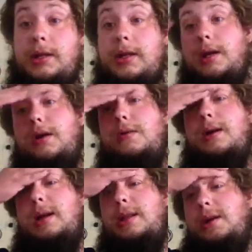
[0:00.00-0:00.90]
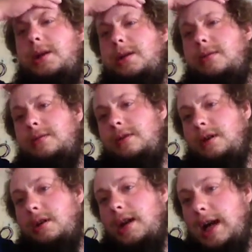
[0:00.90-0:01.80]
you know, there
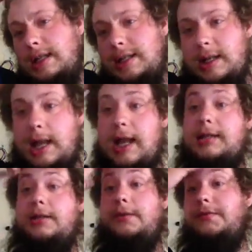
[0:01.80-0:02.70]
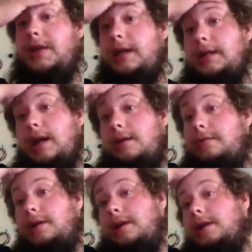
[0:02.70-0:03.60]
are guys in Alaska who've taken
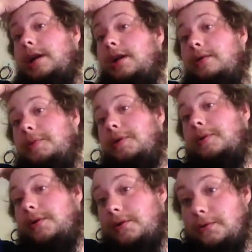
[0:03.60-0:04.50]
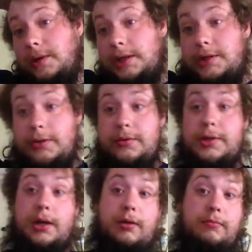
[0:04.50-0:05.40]
down a caribou with a 22.
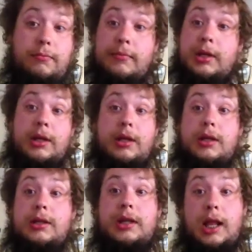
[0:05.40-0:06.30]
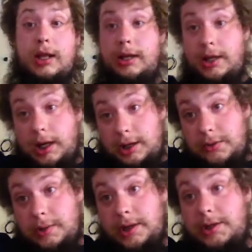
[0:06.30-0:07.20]
So, solid
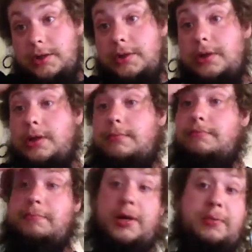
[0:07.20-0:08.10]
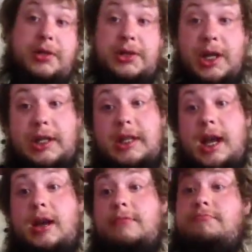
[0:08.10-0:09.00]
22, you can pretty much take
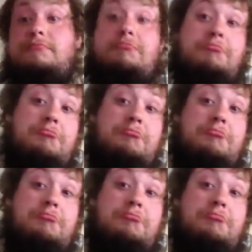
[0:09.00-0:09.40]
down